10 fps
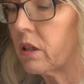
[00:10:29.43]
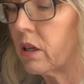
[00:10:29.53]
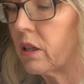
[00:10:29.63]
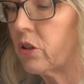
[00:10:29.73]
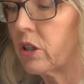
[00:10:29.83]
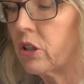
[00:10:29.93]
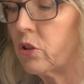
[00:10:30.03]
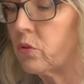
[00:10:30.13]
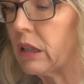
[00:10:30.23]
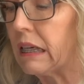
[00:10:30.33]
And you can
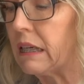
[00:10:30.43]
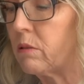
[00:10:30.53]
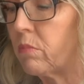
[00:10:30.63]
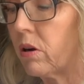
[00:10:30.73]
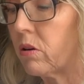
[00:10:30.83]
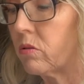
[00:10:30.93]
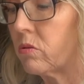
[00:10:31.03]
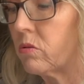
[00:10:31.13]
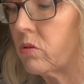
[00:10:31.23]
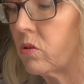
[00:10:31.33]
use any
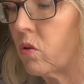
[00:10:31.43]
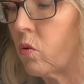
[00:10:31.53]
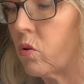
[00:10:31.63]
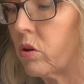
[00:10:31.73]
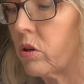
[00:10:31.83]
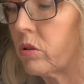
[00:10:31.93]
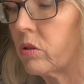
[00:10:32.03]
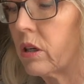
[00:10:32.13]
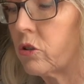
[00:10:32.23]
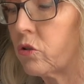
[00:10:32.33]
bottle or
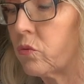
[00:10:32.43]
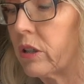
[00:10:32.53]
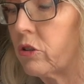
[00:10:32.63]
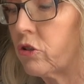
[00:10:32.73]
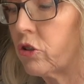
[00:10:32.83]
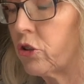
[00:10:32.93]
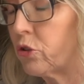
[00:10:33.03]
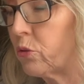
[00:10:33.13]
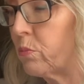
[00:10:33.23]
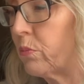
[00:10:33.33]
a syringe
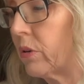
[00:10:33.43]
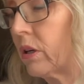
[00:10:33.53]
tube.